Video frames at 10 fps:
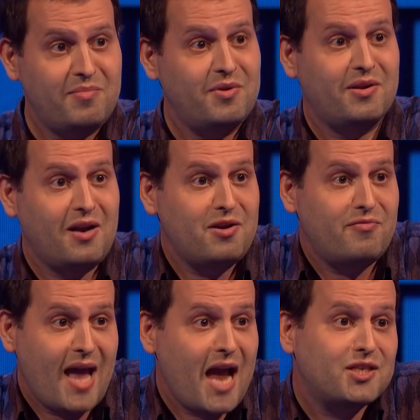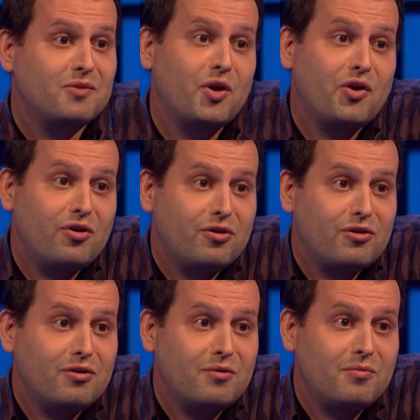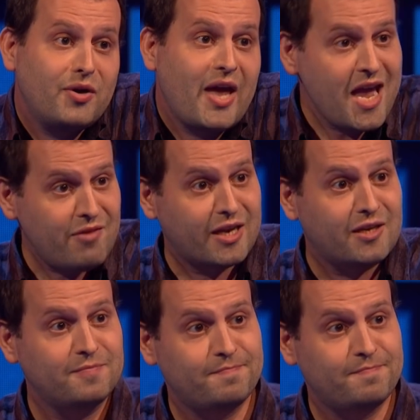react to what you're hearing.